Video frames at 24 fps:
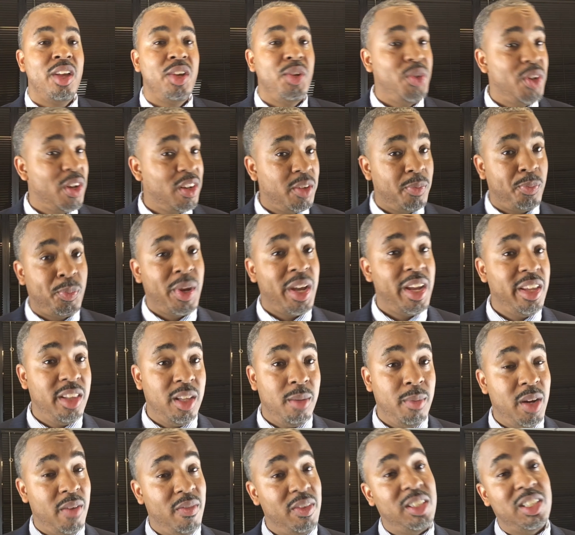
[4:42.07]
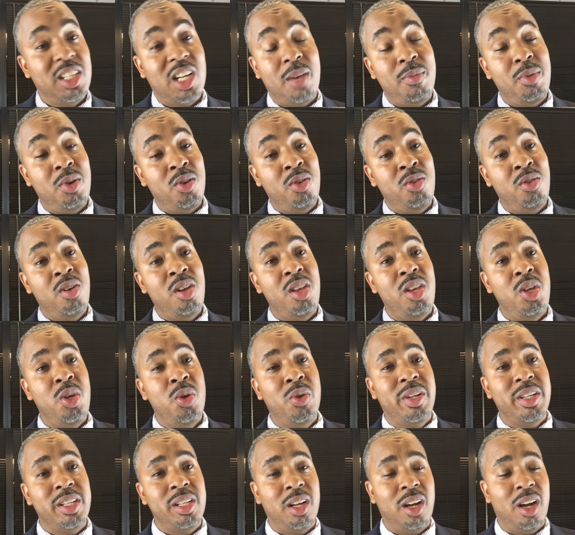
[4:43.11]
you have to pay them every time you
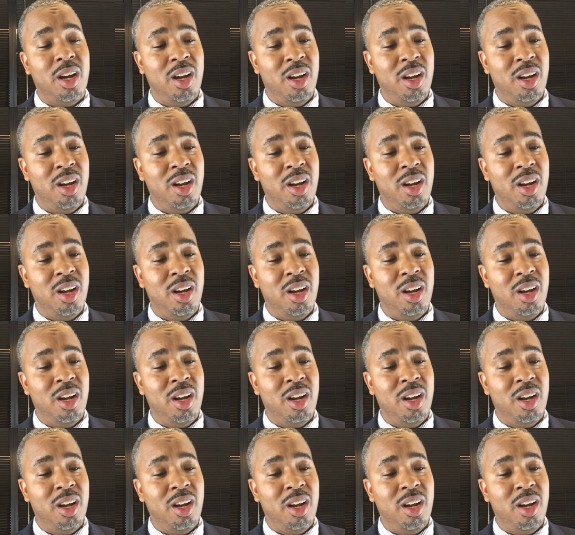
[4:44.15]
can